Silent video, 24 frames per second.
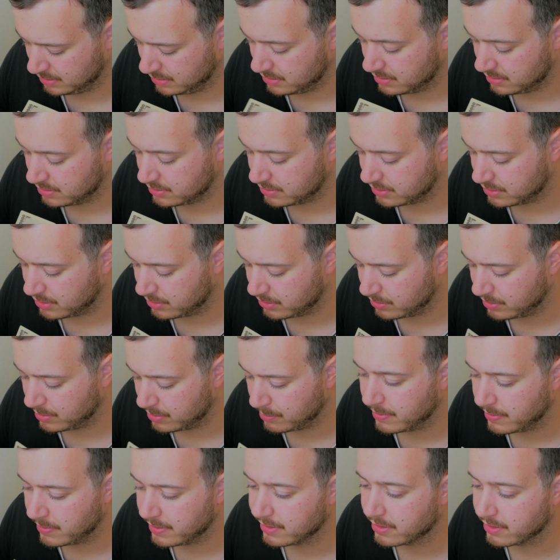So,
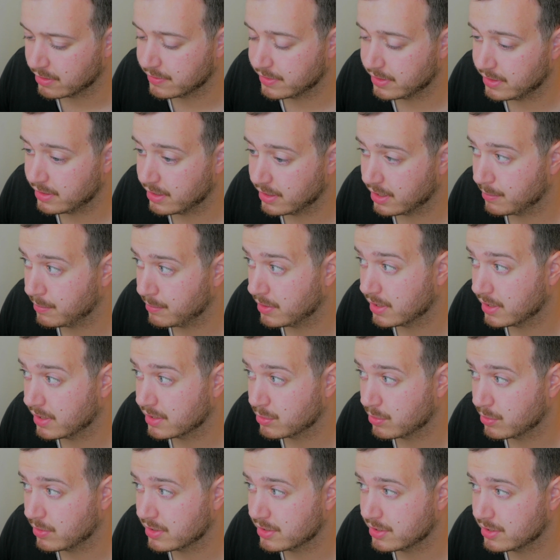depending on the time you guys
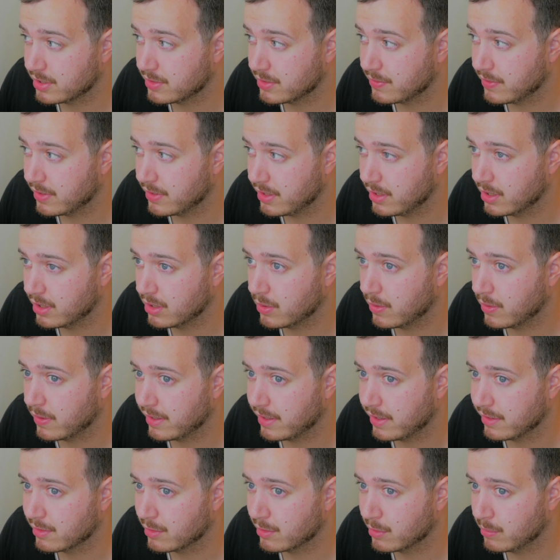watch this video, I'll
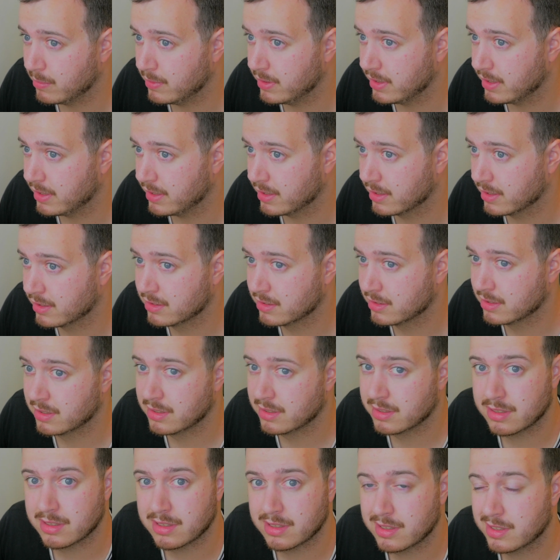either be
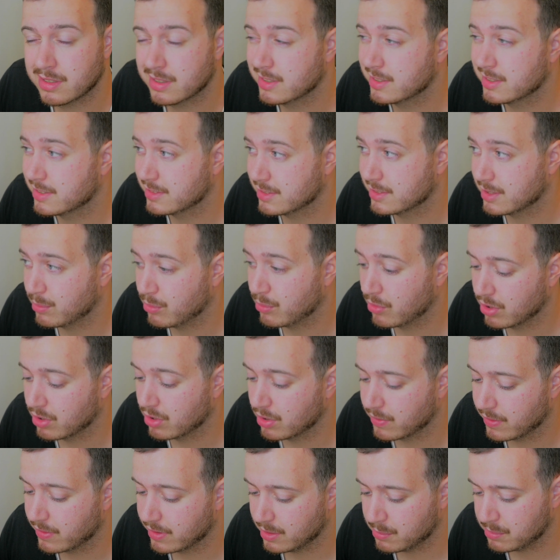somewhere over
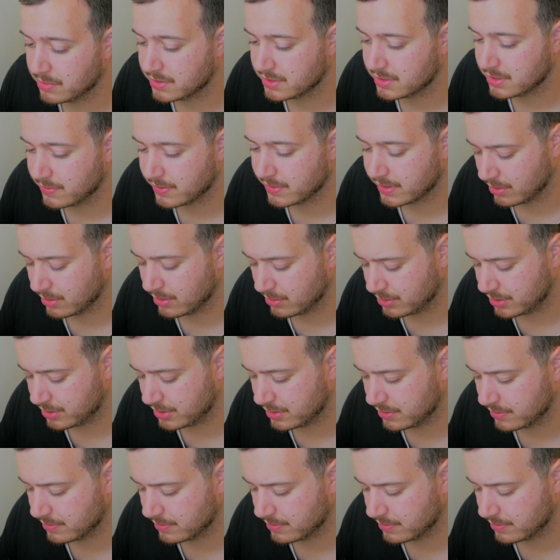the Pacific Ocean